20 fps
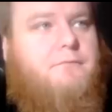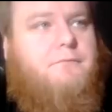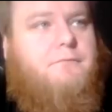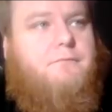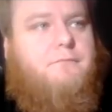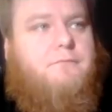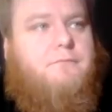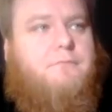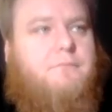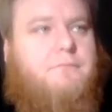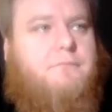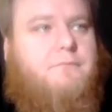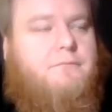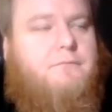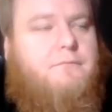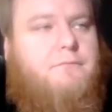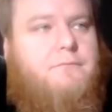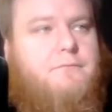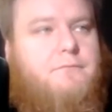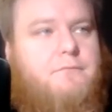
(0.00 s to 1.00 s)

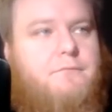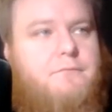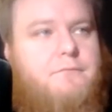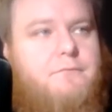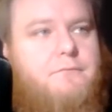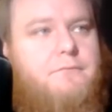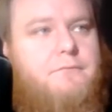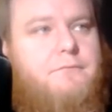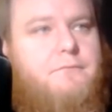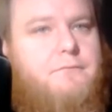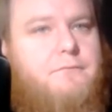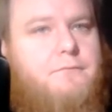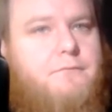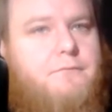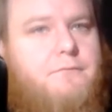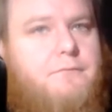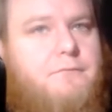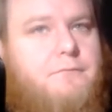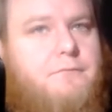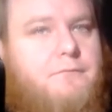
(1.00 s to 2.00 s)

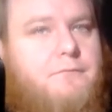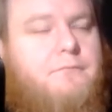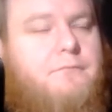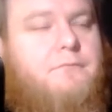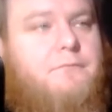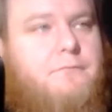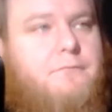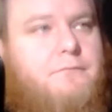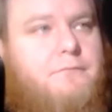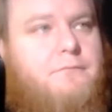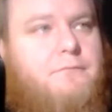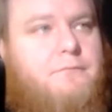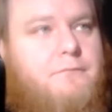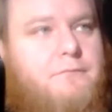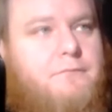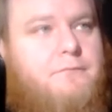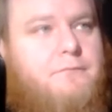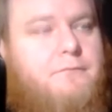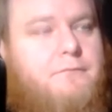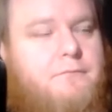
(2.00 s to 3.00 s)

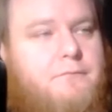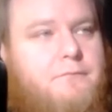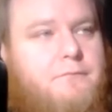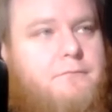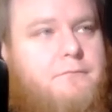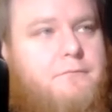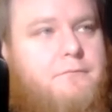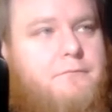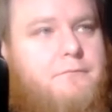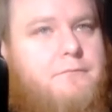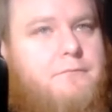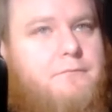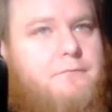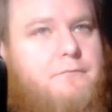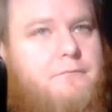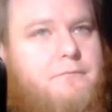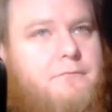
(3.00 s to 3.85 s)
No words are spoken by the person on screen.